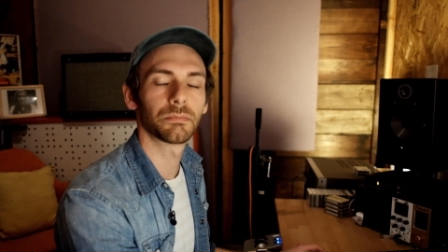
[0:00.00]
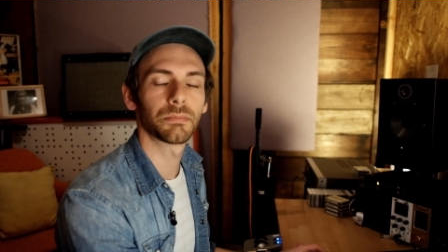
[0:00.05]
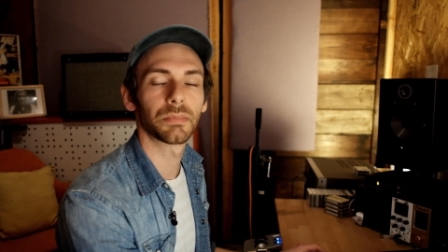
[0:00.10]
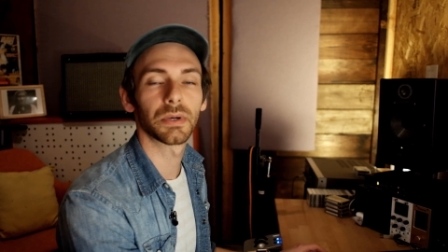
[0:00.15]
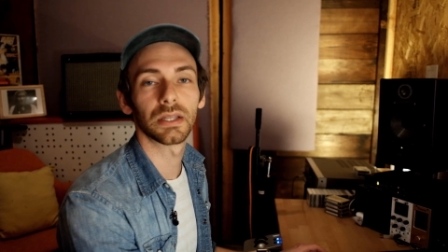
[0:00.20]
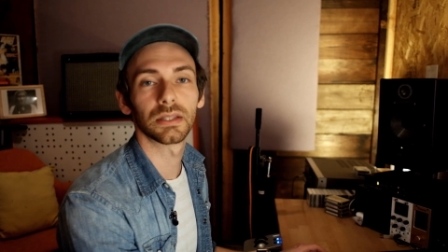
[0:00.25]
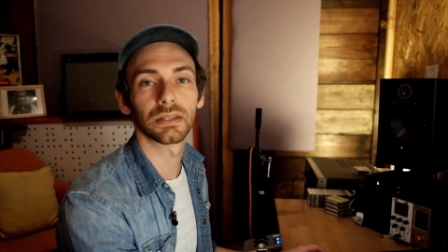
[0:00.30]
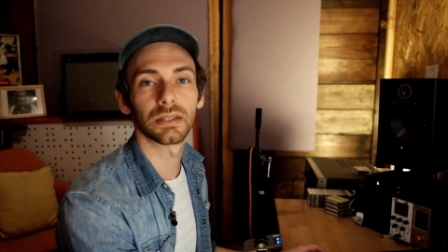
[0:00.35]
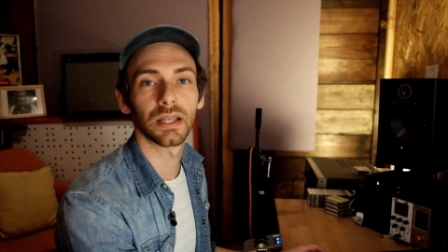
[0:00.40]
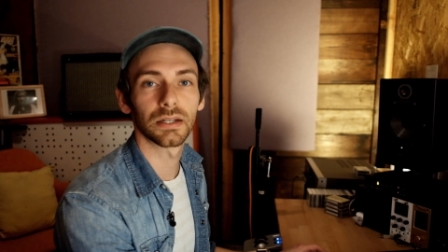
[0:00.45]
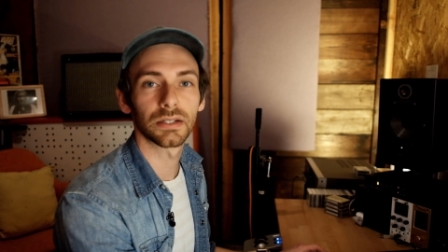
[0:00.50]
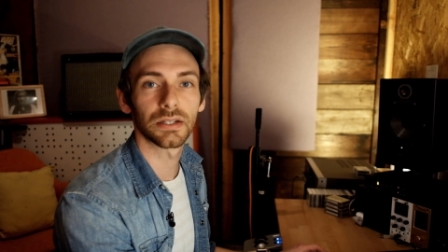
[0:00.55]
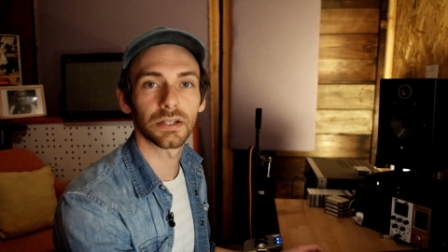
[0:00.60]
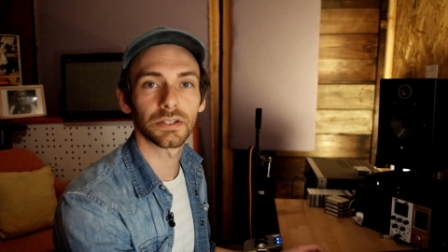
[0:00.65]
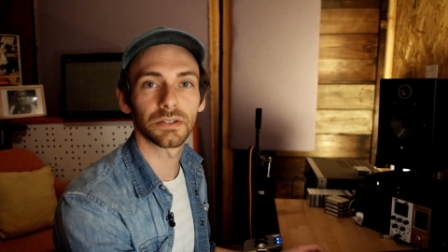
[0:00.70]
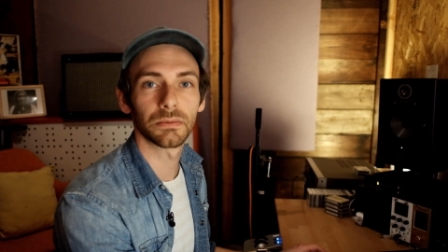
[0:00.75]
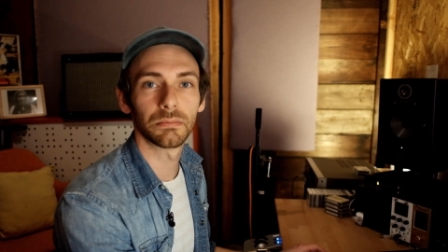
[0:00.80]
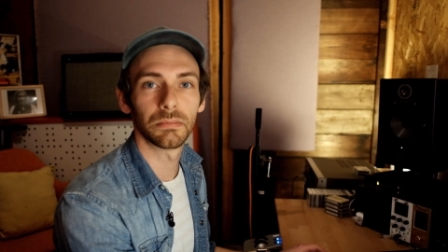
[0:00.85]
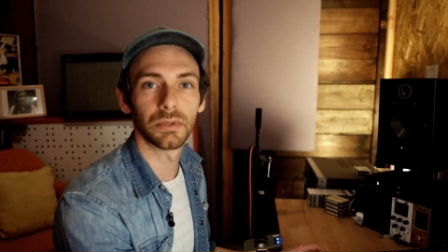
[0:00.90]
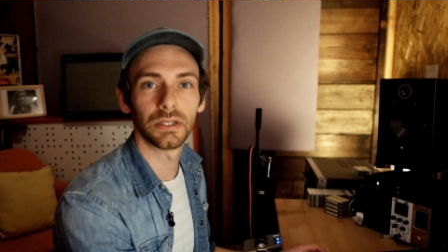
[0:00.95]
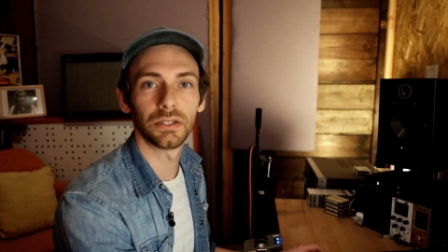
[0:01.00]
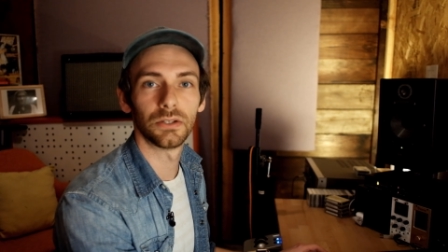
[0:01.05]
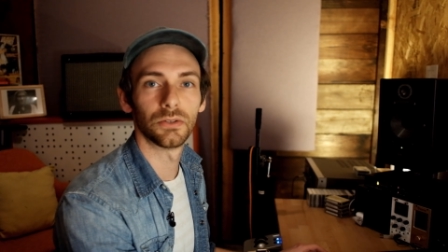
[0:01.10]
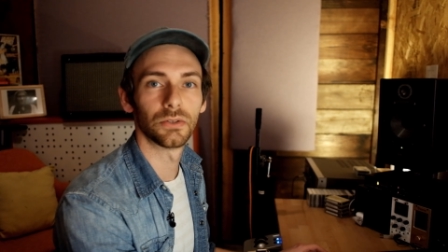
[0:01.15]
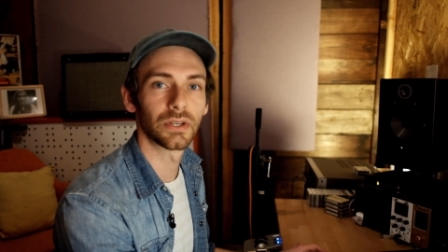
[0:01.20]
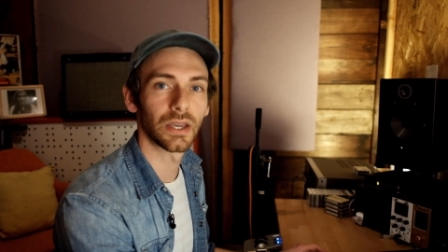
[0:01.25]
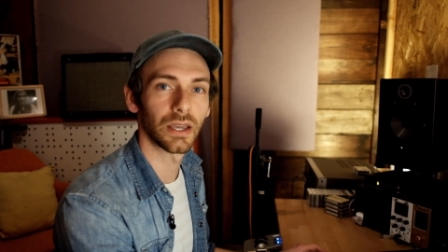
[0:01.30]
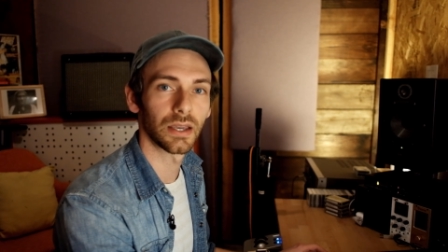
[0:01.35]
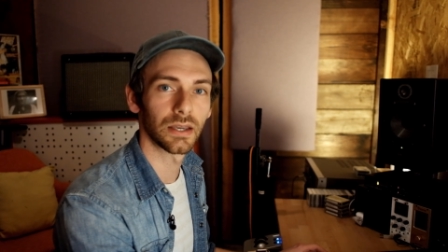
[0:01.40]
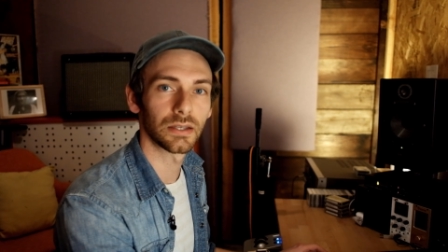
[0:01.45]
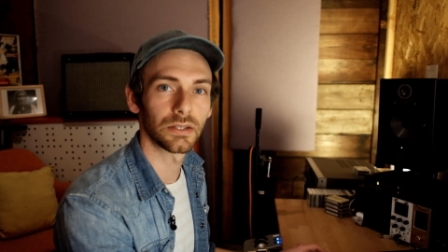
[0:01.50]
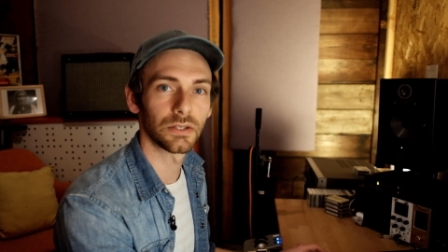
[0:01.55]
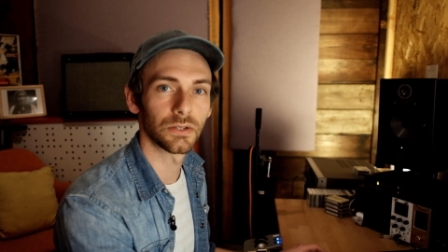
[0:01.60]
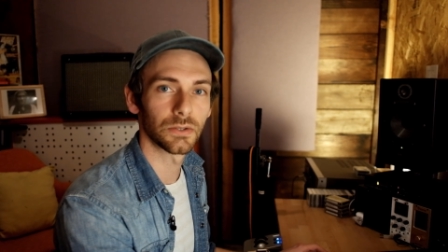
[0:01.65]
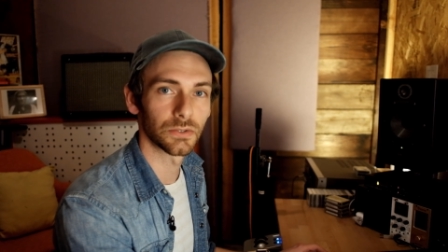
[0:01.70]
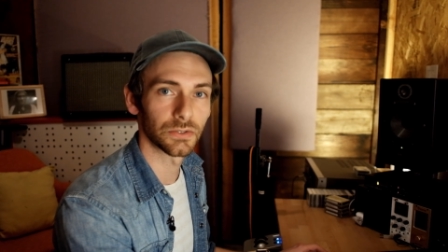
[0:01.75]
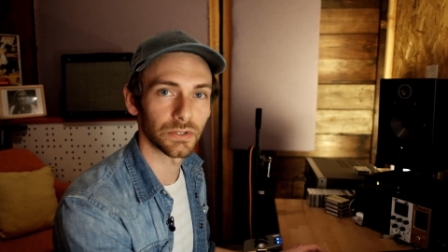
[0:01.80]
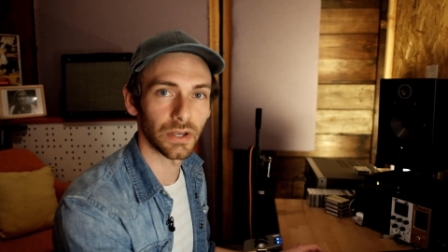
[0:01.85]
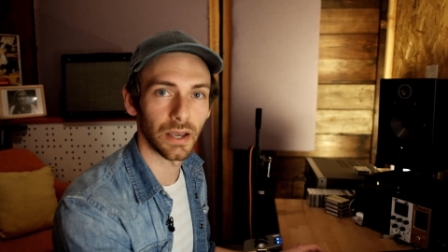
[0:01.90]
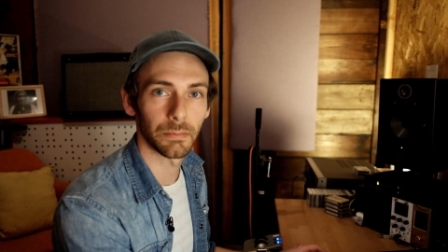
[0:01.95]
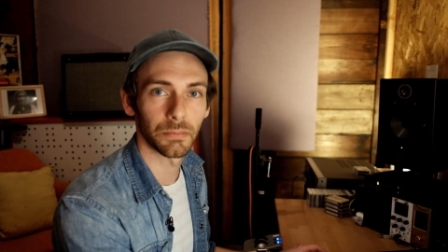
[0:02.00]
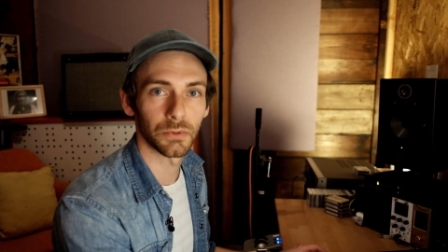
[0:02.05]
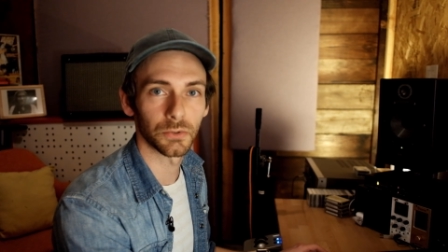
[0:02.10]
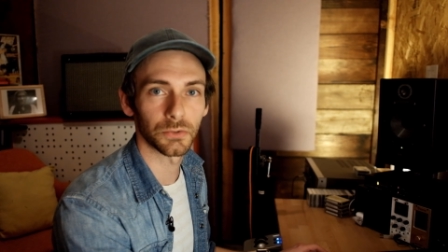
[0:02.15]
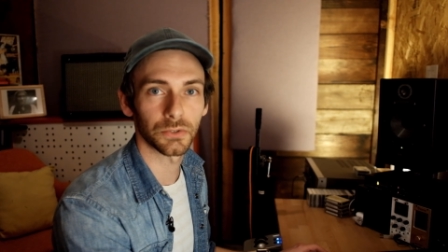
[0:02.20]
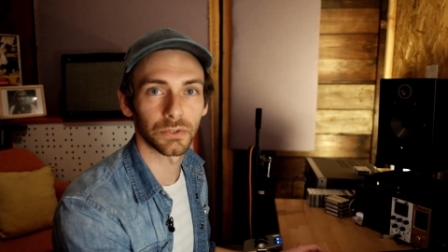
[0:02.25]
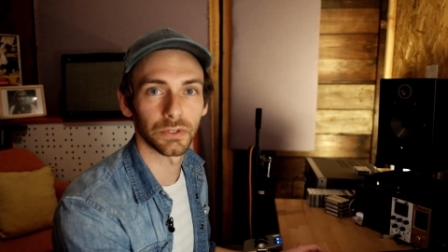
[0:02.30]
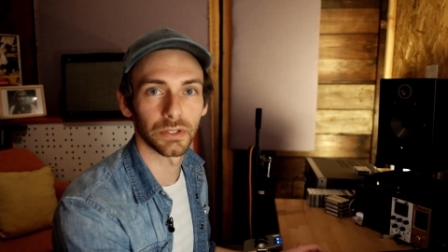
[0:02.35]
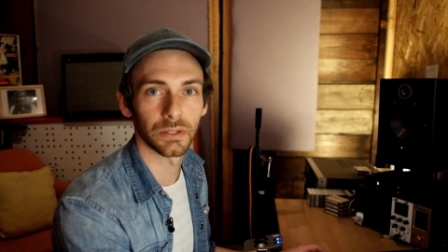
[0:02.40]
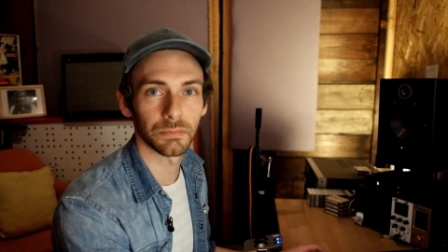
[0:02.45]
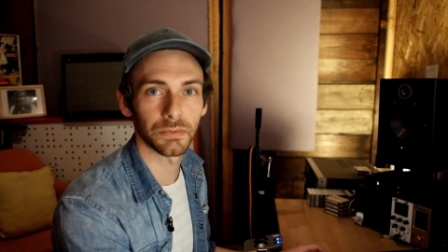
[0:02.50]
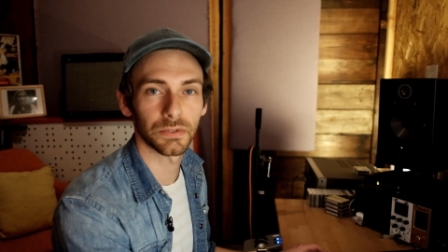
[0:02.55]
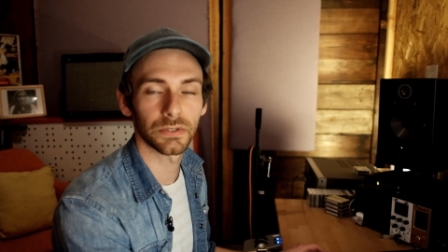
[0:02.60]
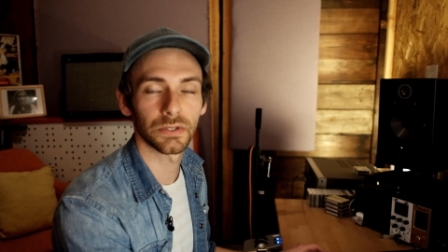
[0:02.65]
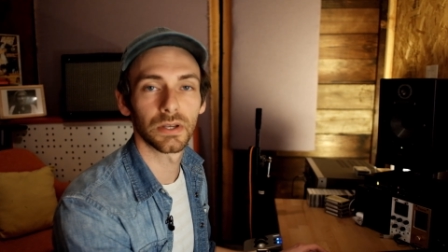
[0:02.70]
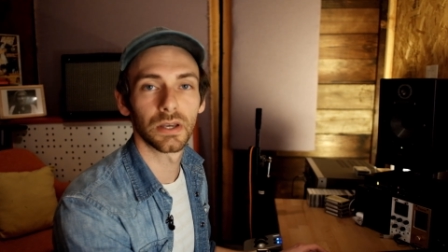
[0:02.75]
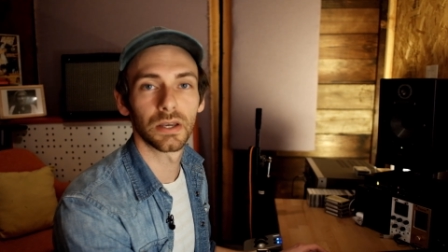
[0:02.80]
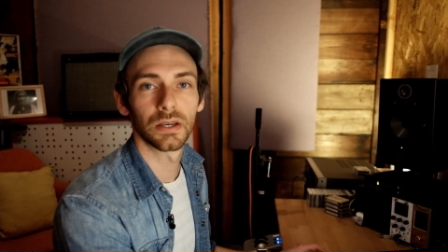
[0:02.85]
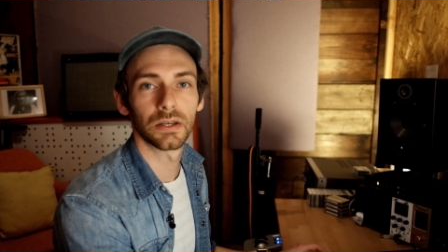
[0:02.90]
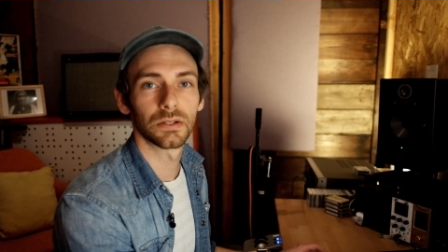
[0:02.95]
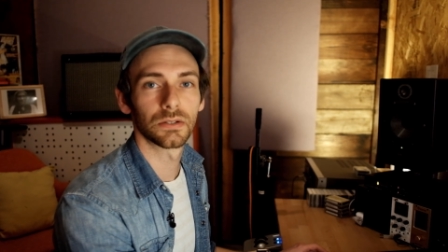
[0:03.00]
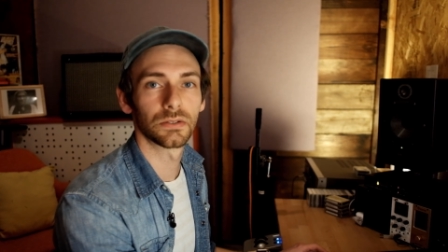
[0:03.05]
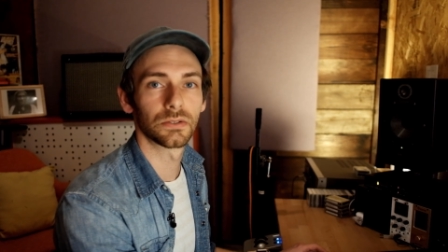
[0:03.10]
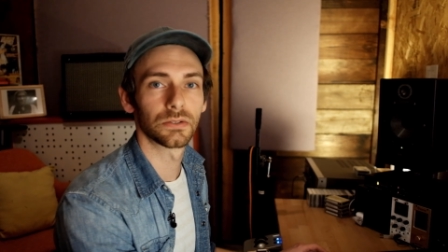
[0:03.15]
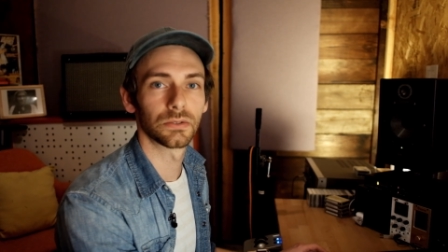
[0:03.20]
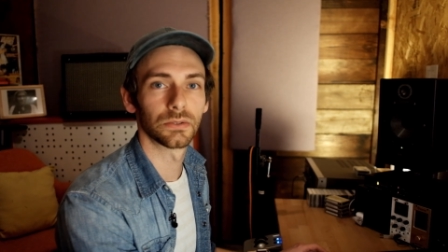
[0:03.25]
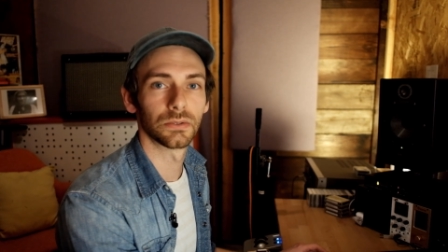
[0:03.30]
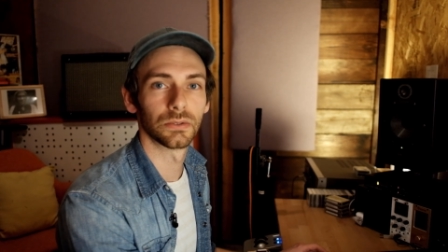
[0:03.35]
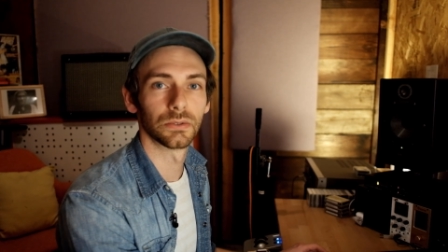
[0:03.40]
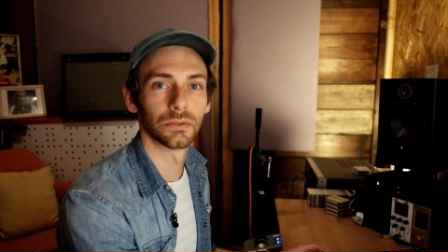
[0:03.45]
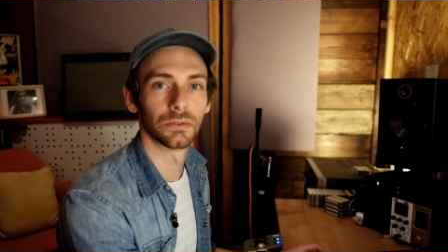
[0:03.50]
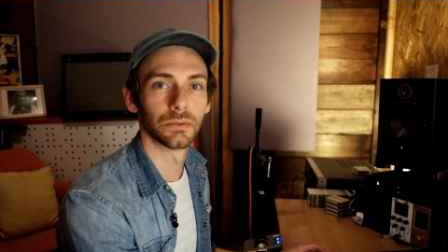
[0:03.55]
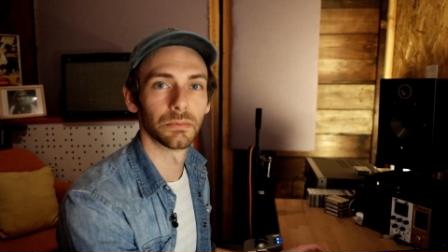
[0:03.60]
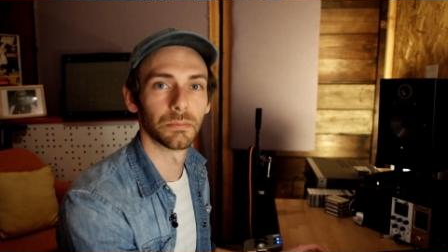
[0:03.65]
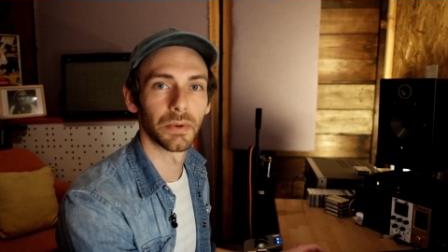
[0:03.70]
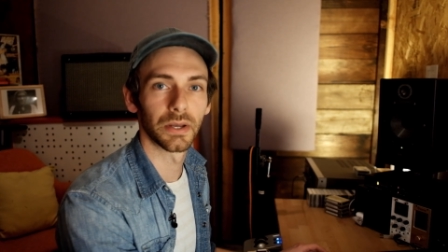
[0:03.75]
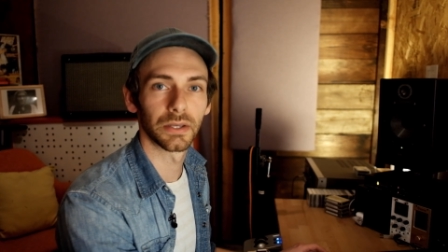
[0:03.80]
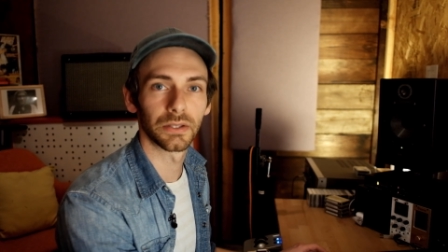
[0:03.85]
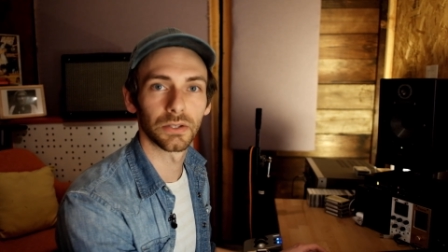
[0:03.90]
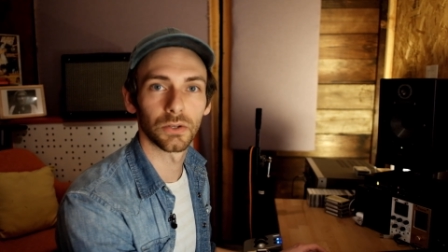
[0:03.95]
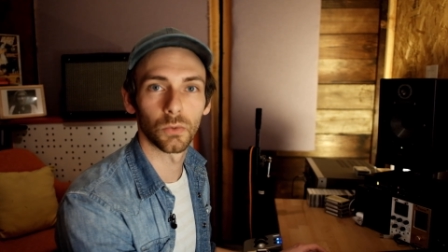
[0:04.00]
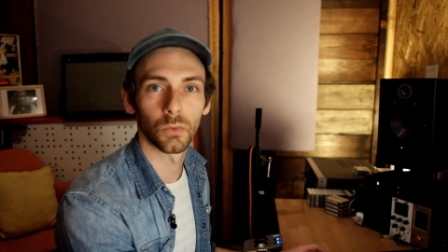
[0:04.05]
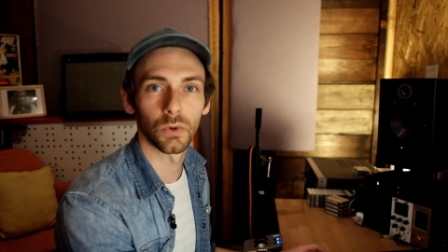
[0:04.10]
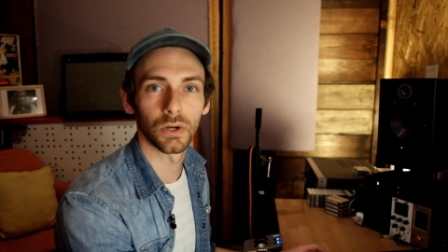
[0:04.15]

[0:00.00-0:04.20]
but that doesn't mean you can't use Apple scripts to make your